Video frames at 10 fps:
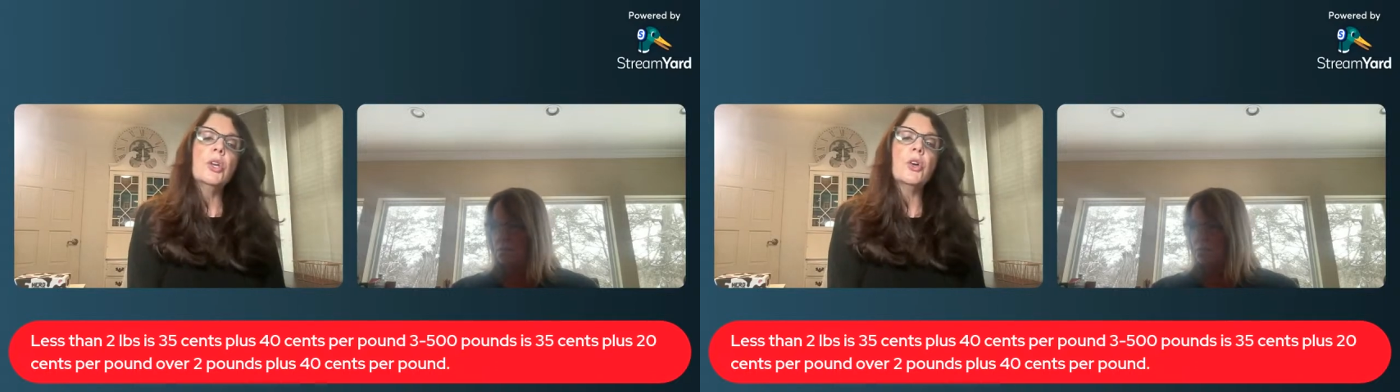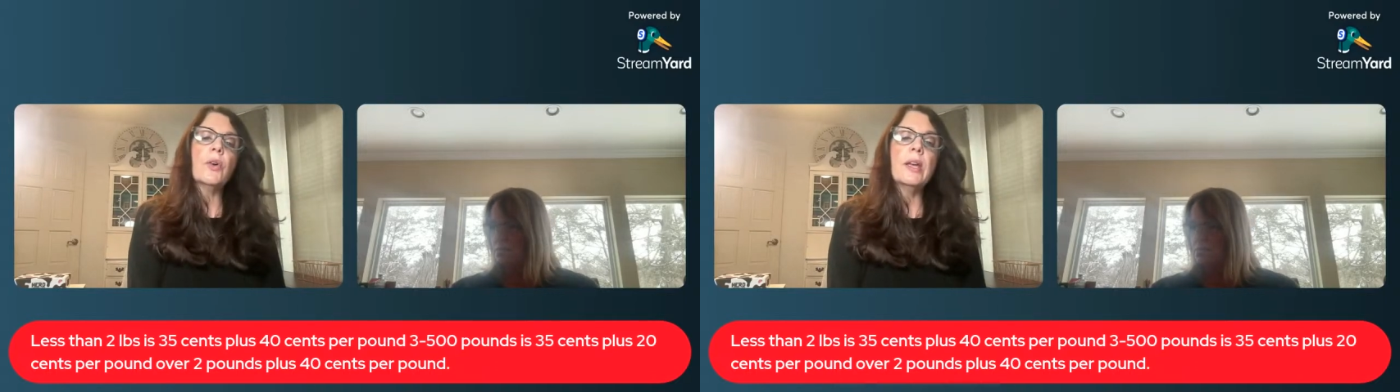
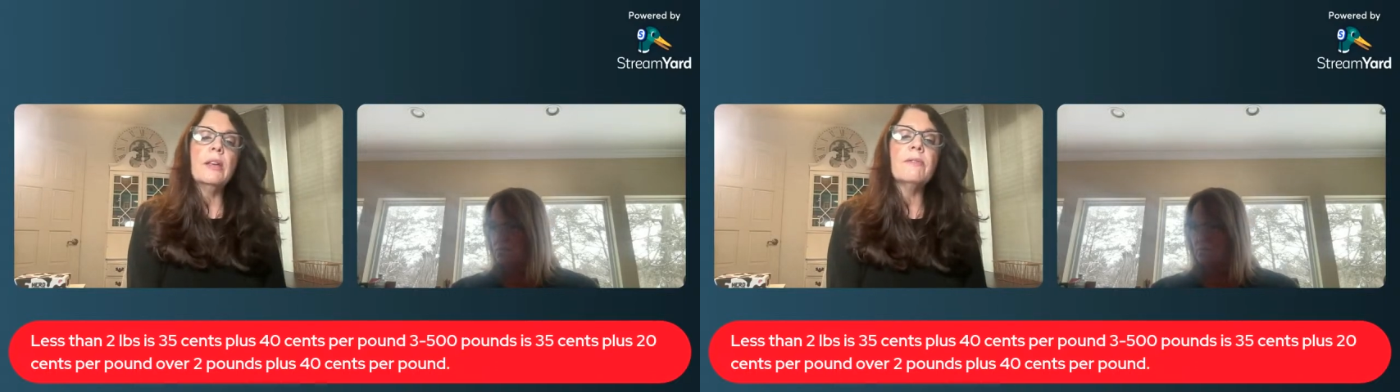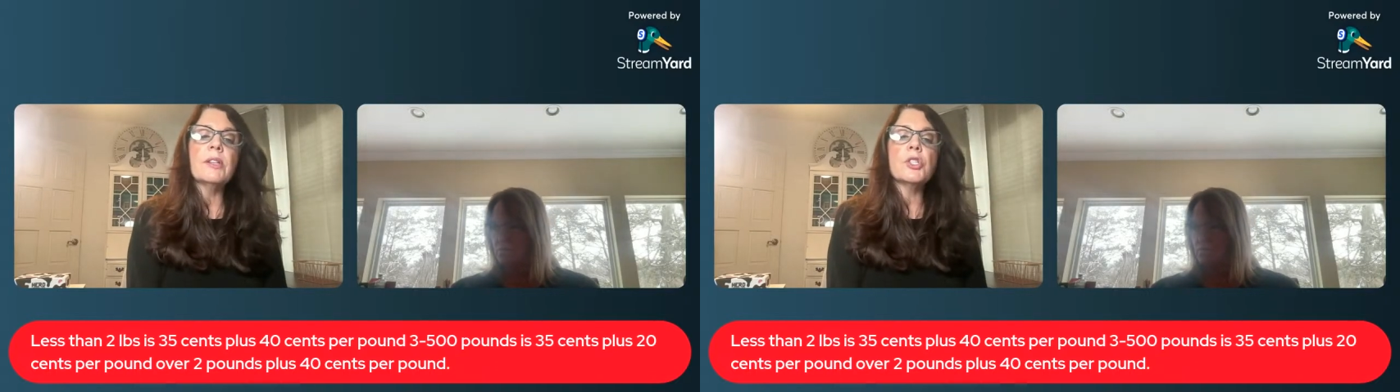your
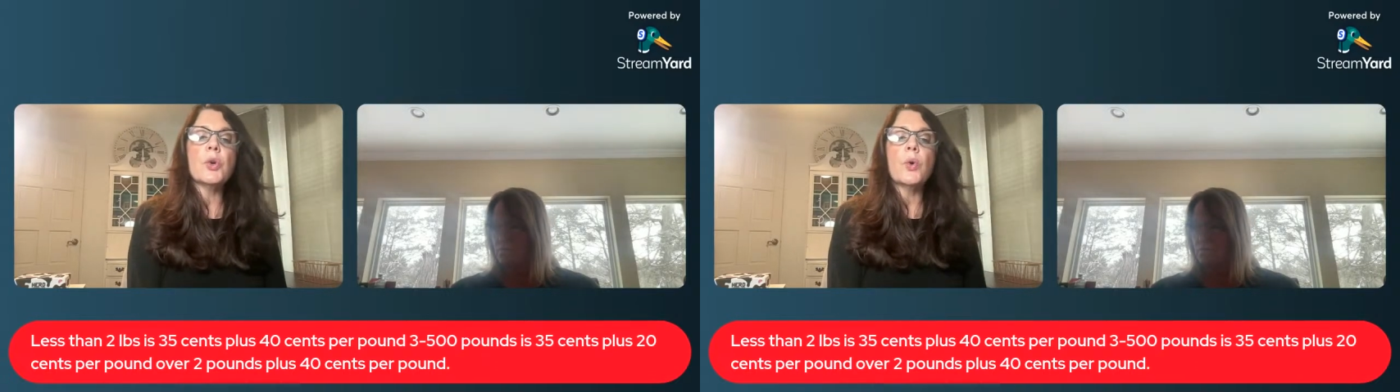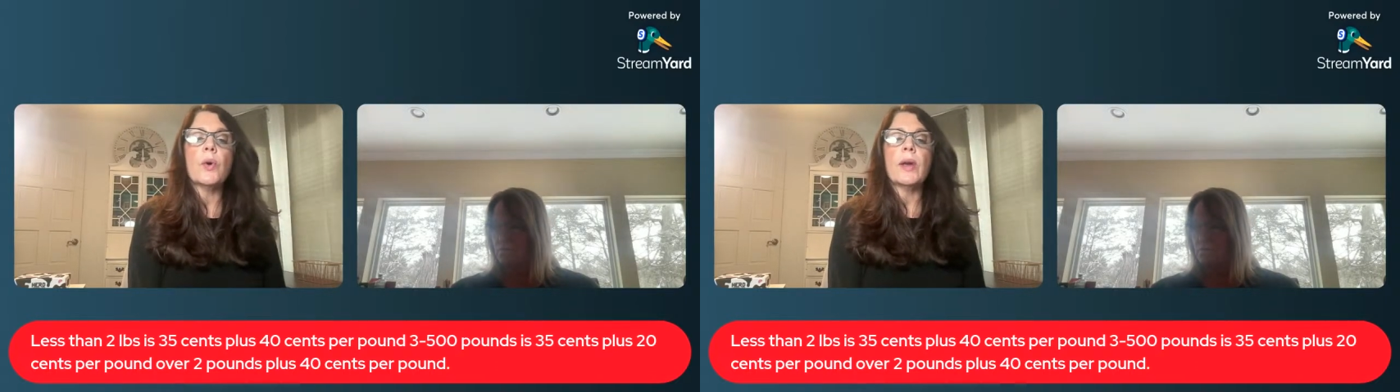
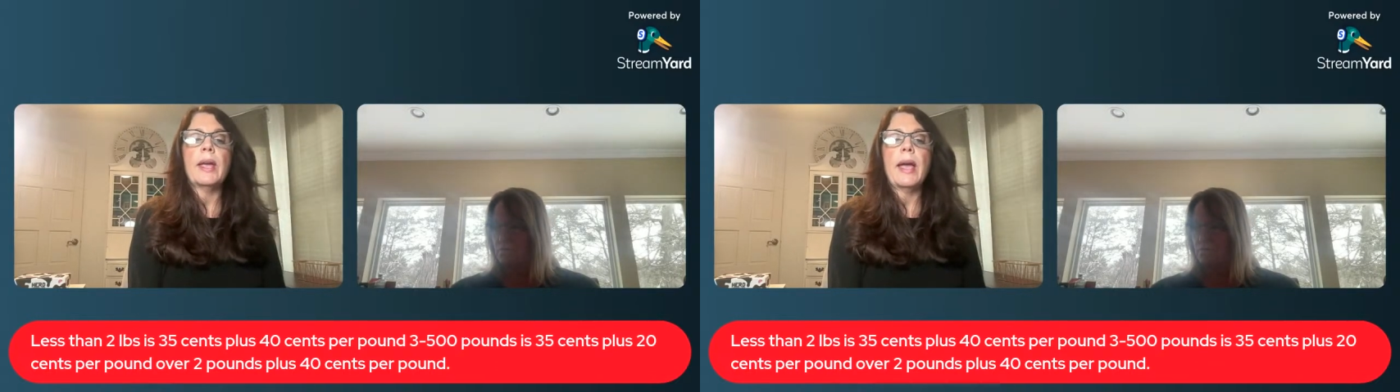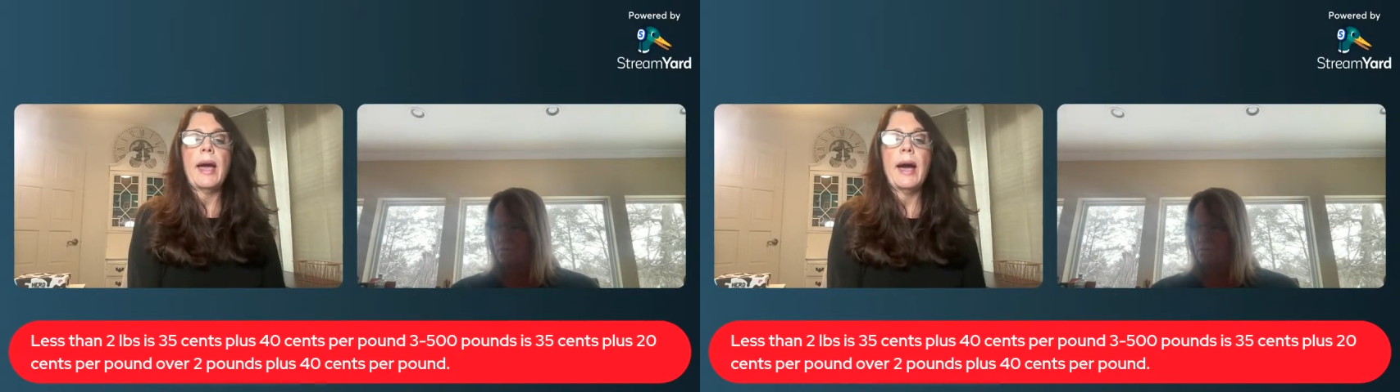
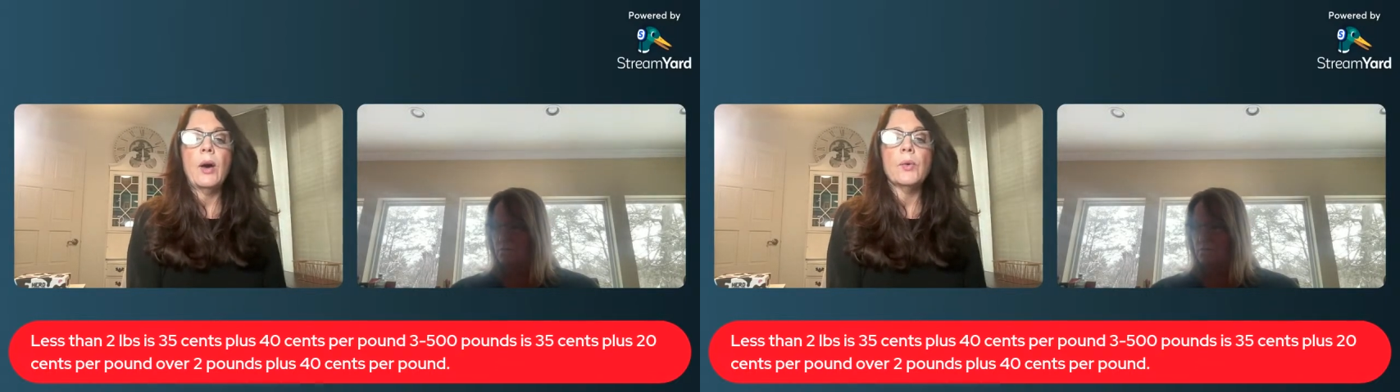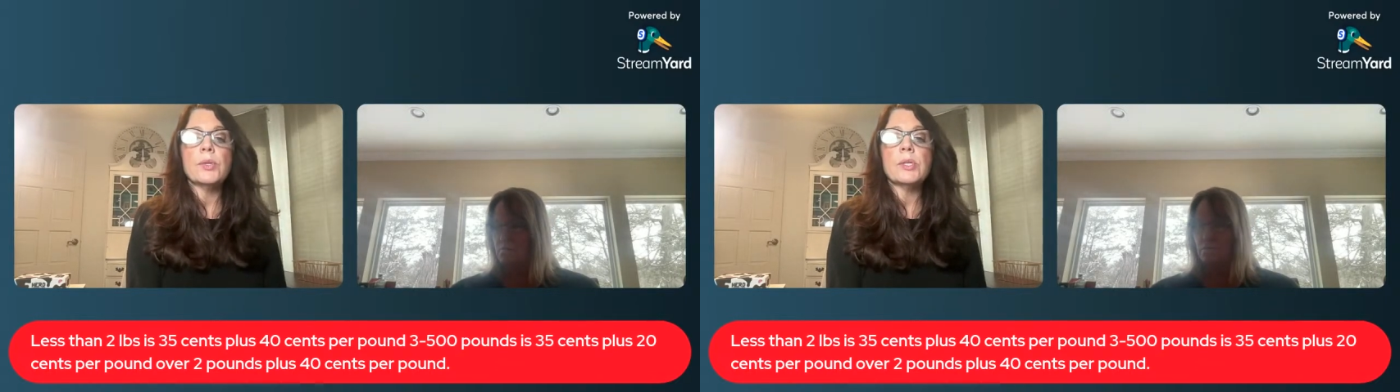inventory
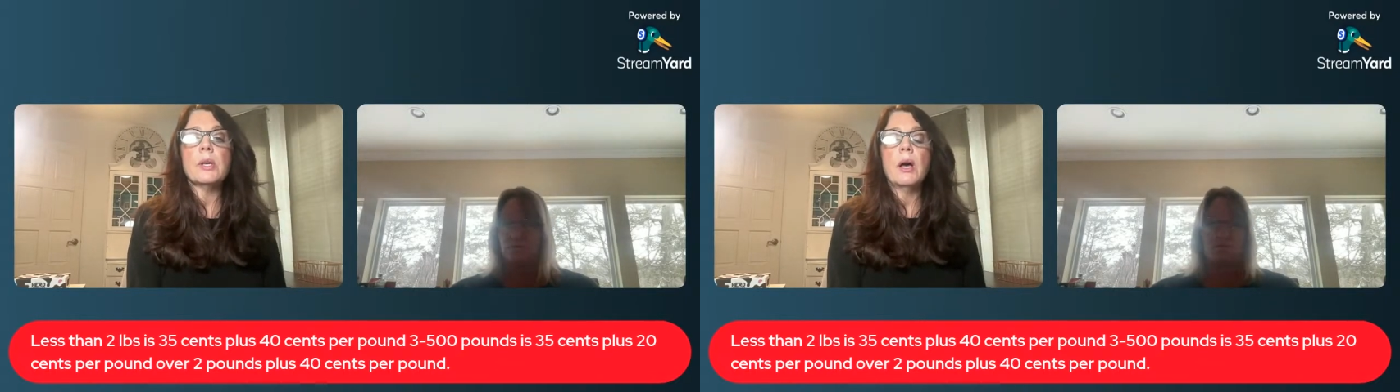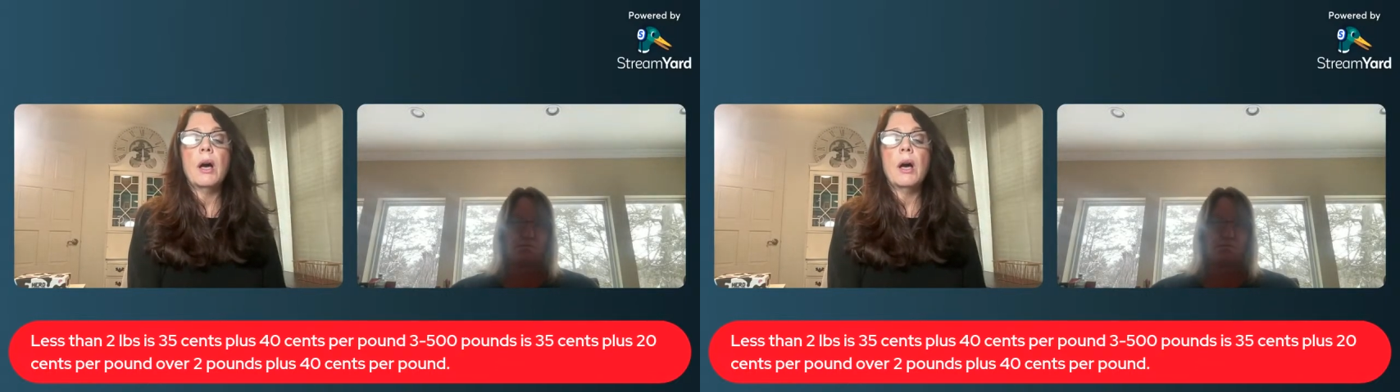out